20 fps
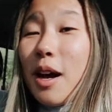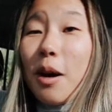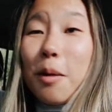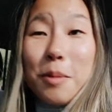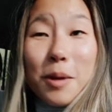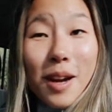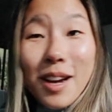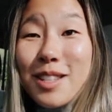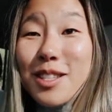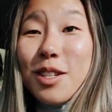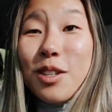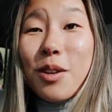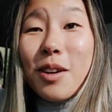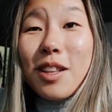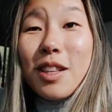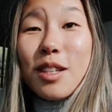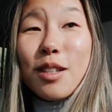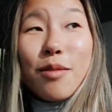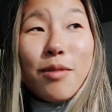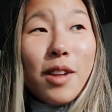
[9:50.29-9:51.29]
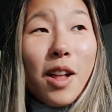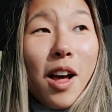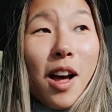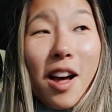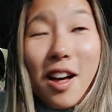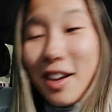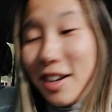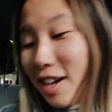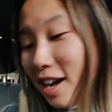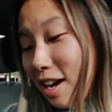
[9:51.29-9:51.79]
hope you guys enjoyed this
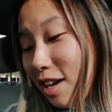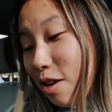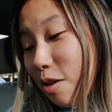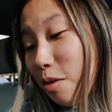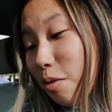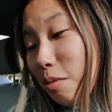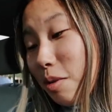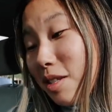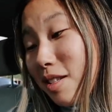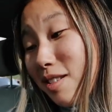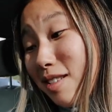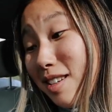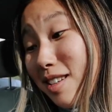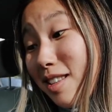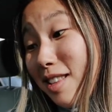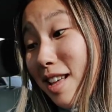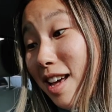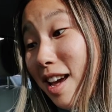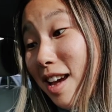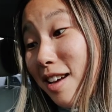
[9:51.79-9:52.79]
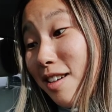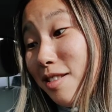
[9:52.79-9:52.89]
vlog. I know it wasn't like that